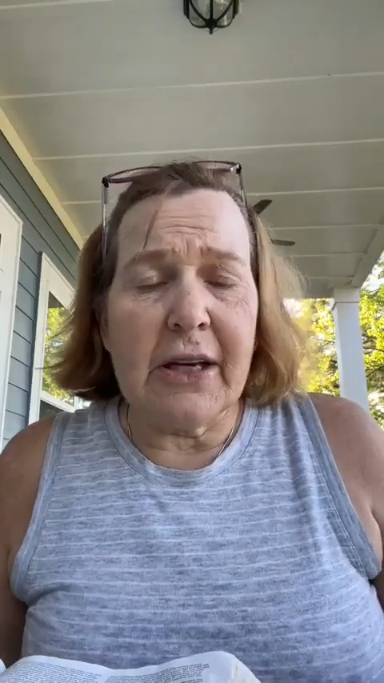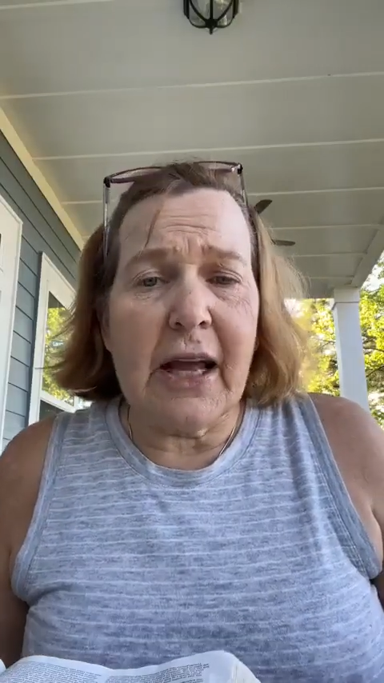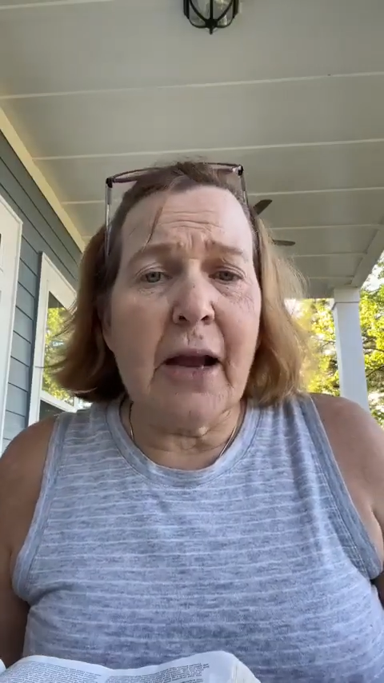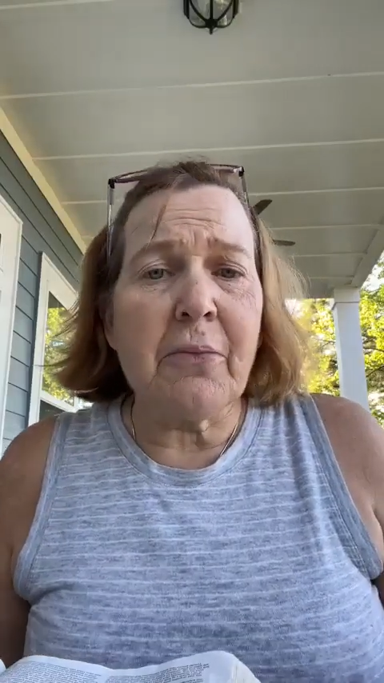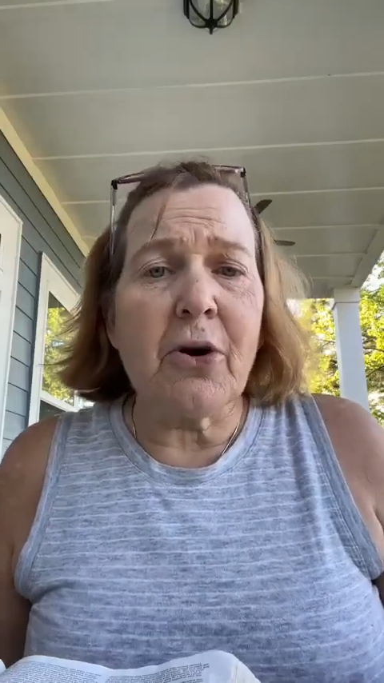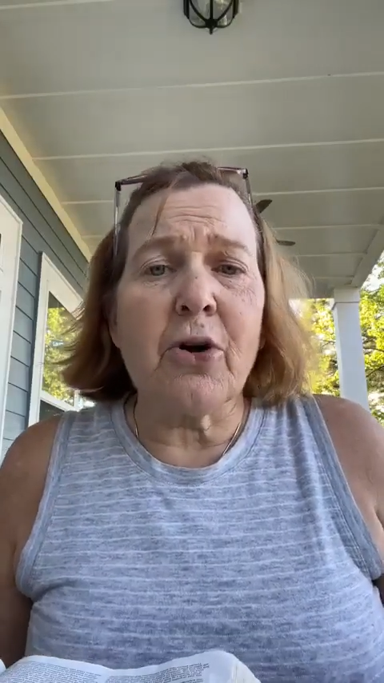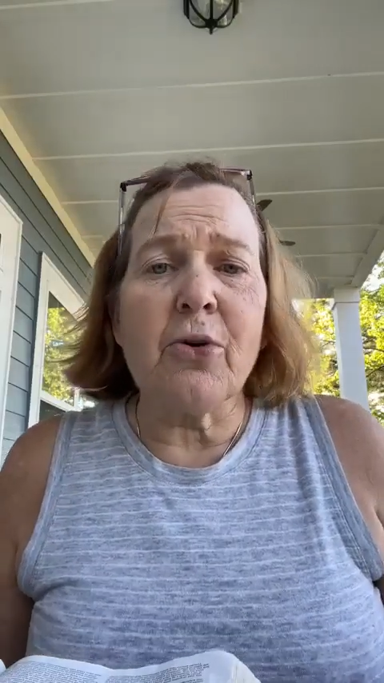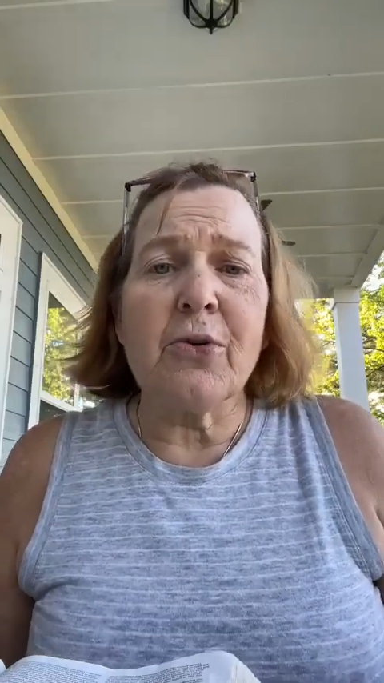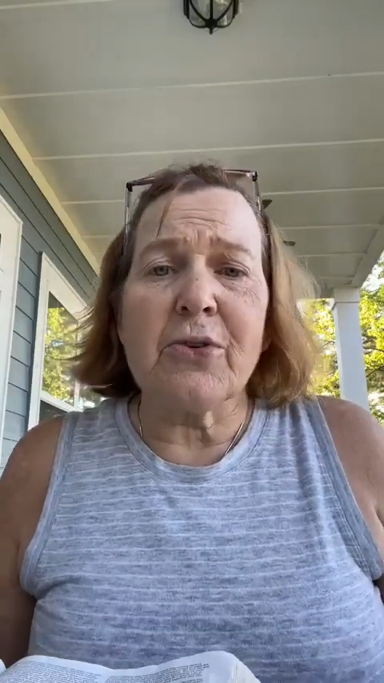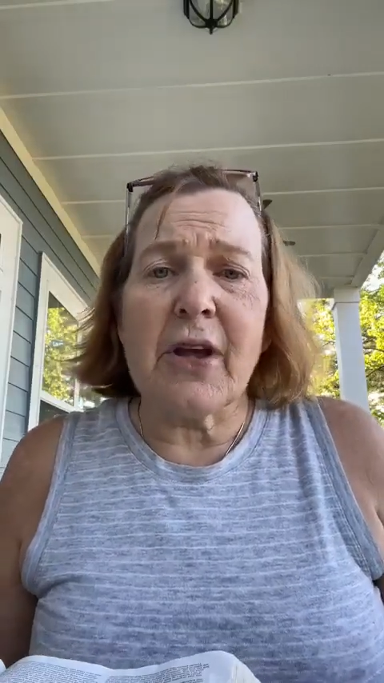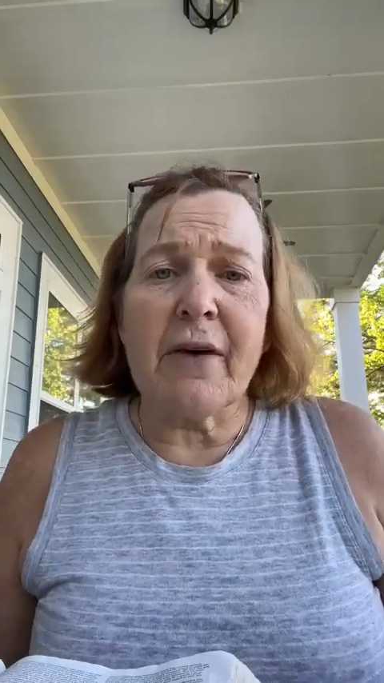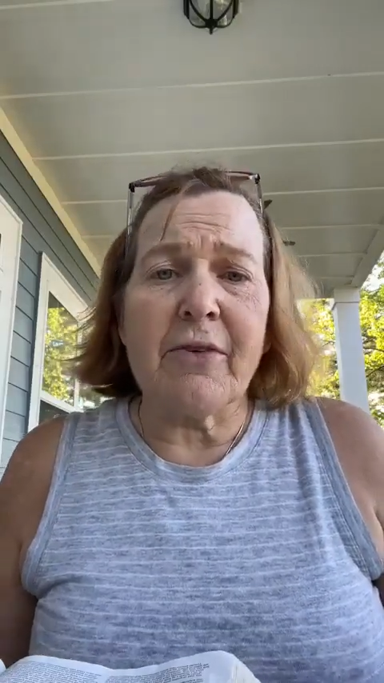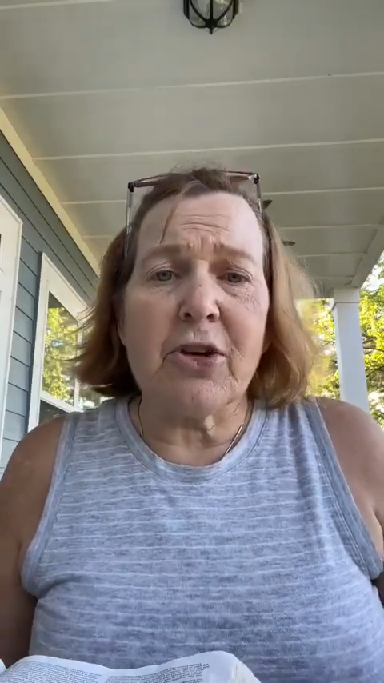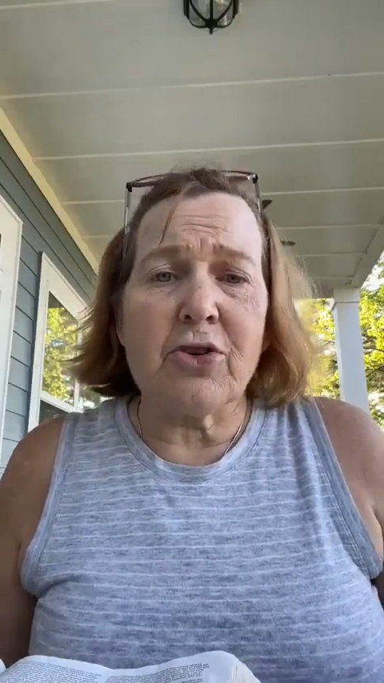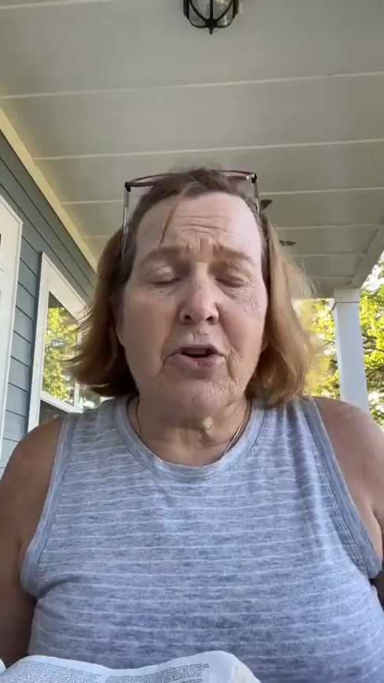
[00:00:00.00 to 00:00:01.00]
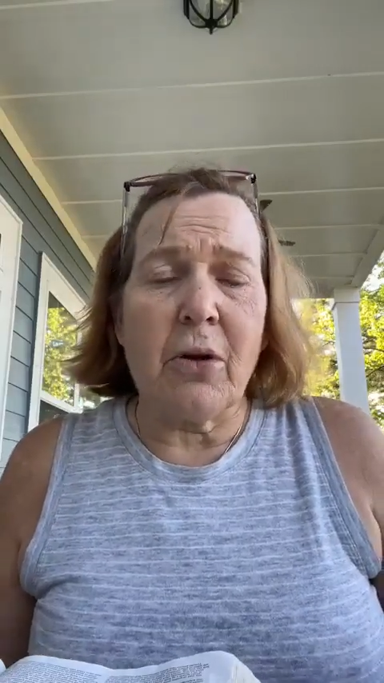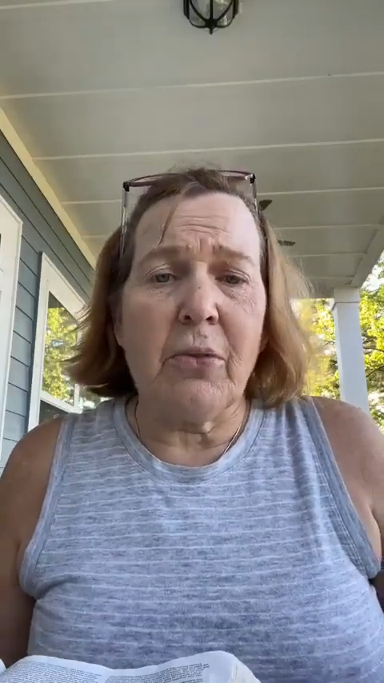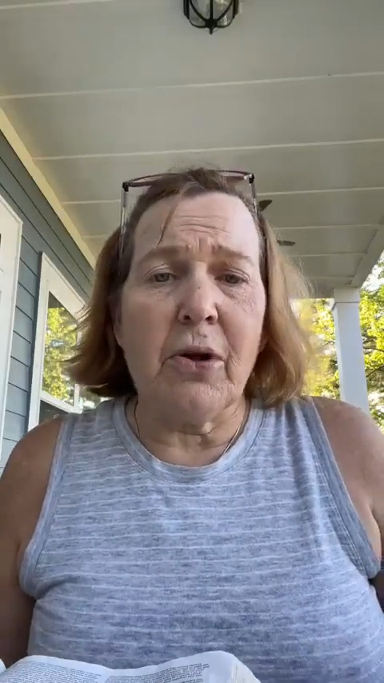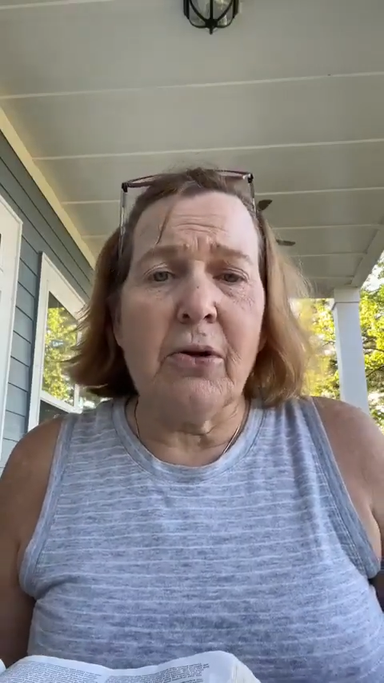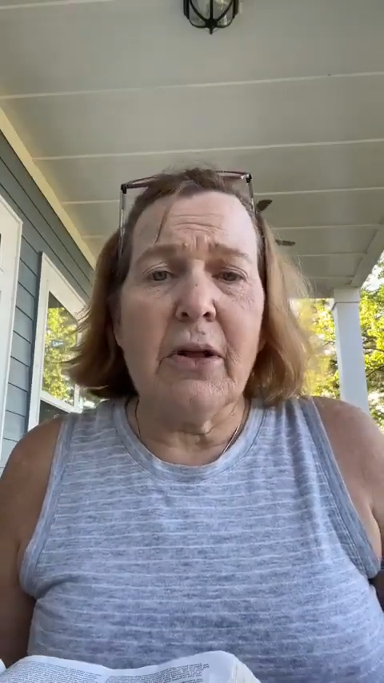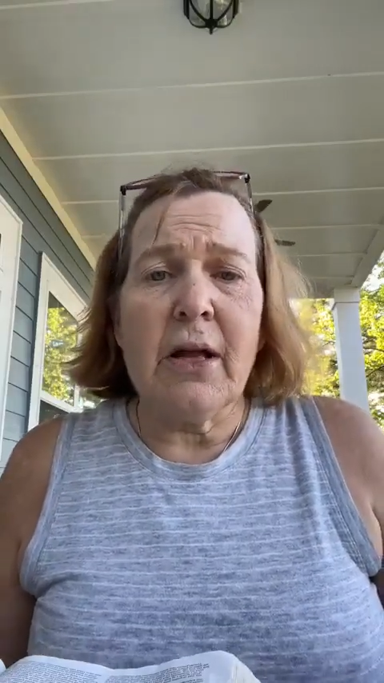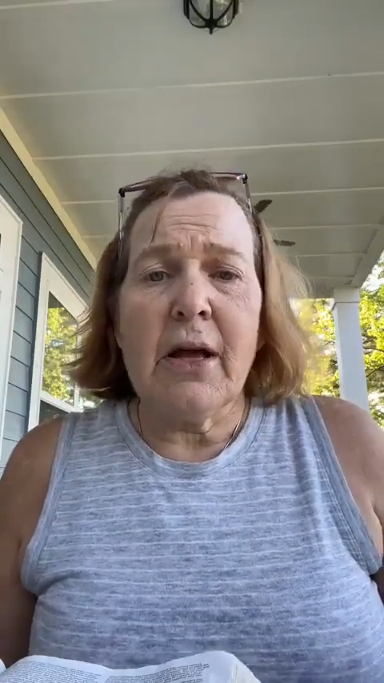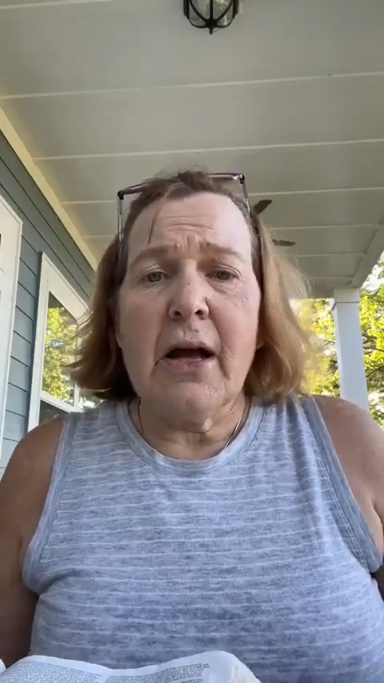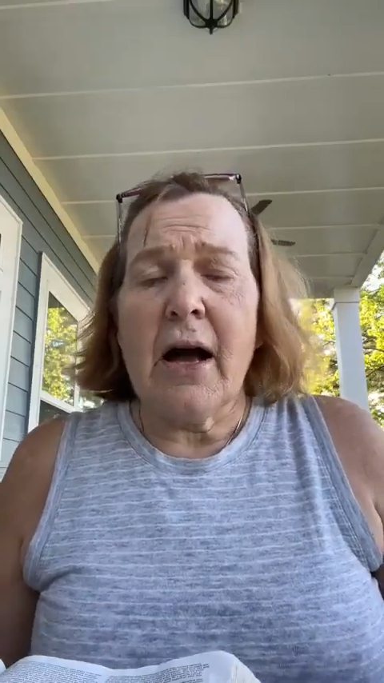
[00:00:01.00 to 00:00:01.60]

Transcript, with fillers: neighbor who is having trouble